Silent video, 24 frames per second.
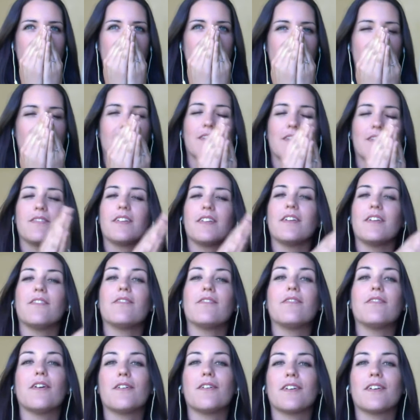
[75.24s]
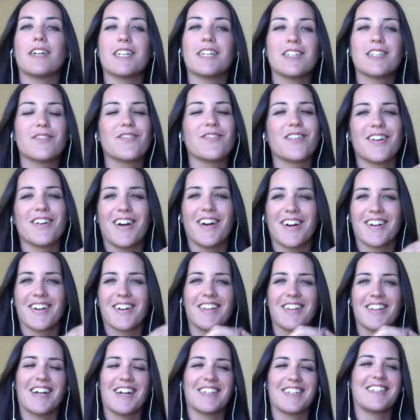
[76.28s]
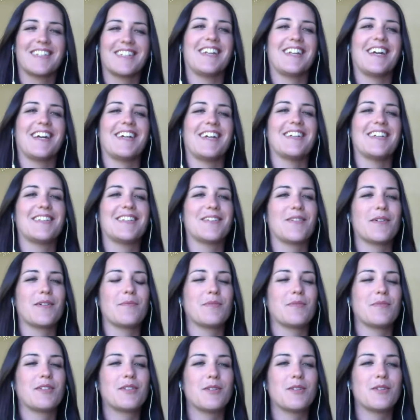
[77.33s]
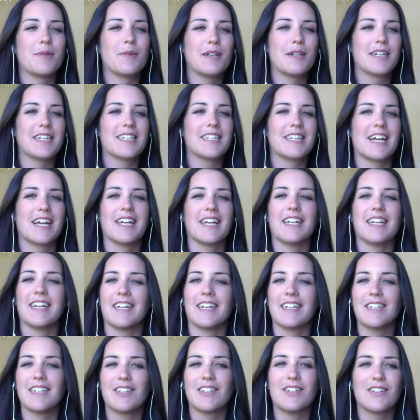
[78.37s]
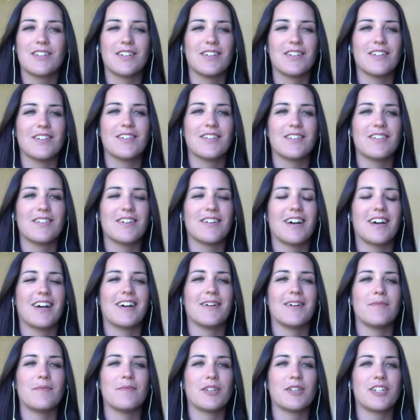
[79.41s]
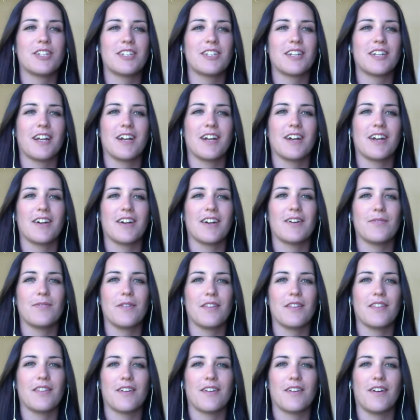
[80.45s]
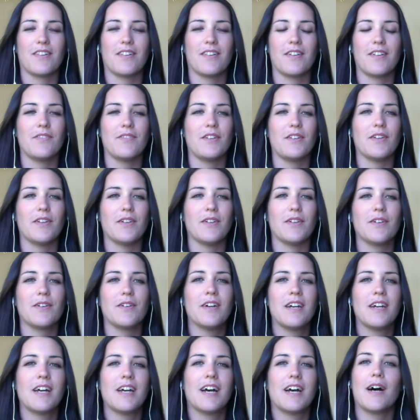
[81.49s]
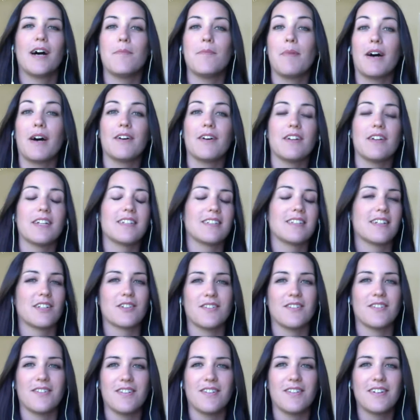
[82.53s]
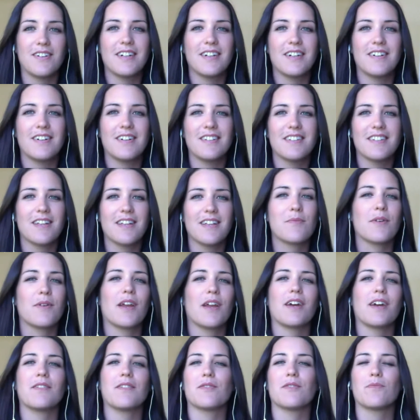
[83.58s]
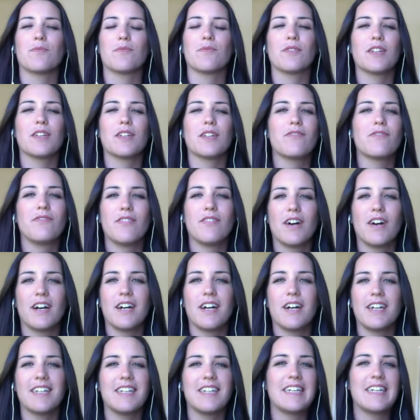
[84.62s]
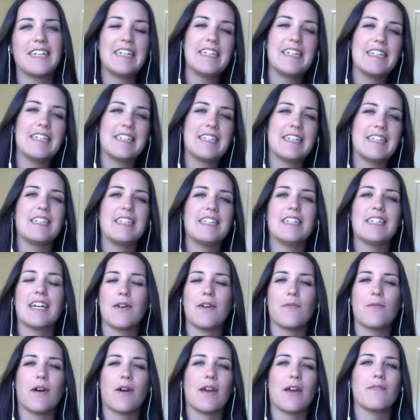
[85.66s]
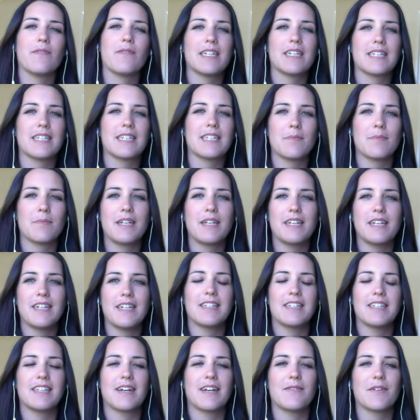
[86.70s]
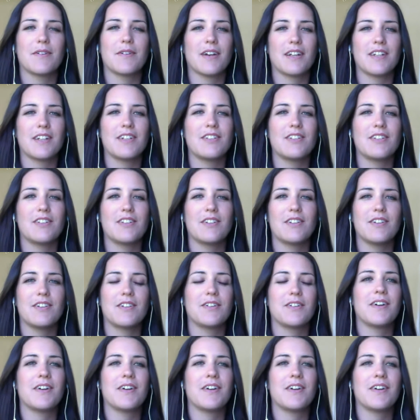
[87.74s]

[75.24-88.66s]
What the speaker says: lovely focus for our class today. So I'm super excited to share with all of you about essential oils, and we have some really fun, easy DIY recipes that we're going to do,